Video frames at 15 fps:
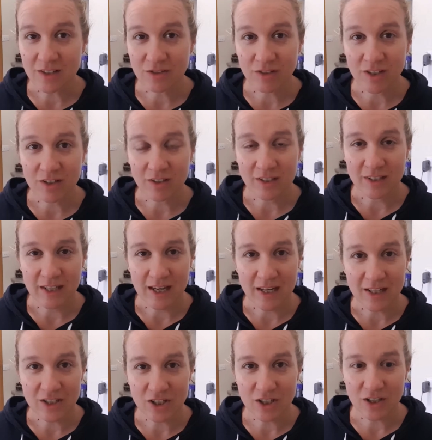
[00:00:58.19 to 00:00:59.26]
under $3
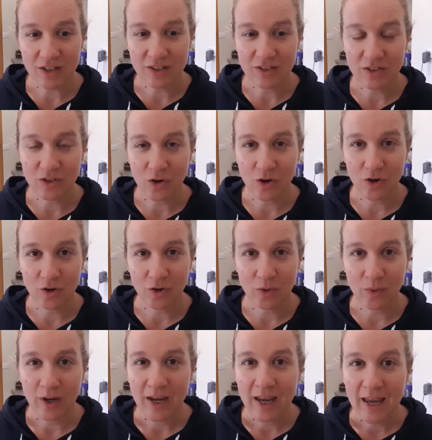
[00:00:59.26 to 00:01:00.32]
each.
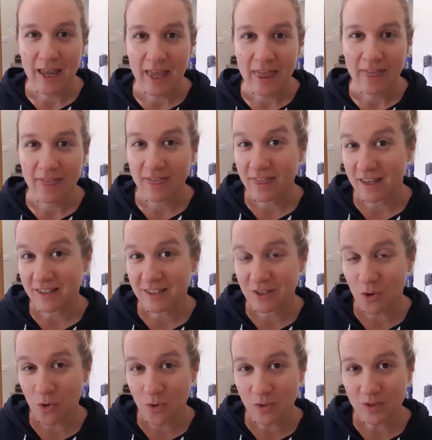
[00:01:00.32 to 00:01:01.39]
So
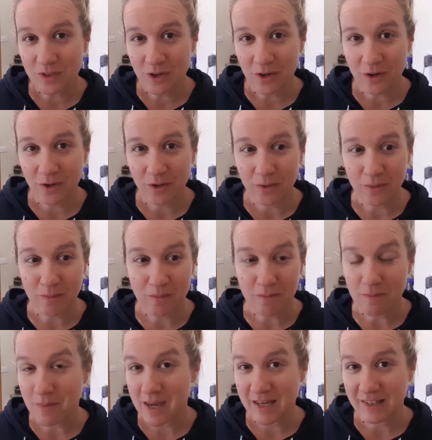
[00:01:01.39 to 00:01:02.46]
this also
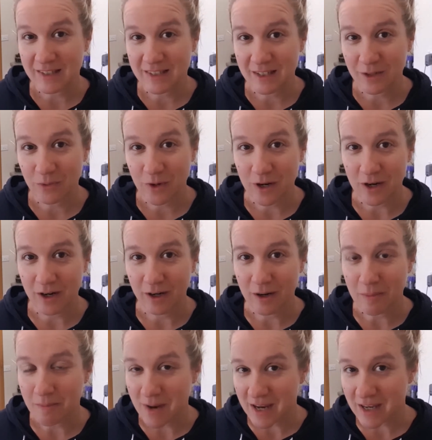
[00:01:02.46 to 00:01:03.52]
means that
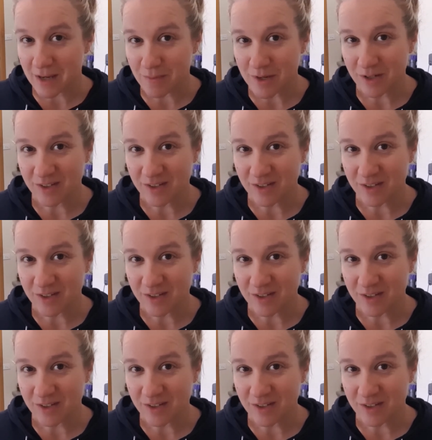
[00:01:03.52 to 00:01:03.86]
we're making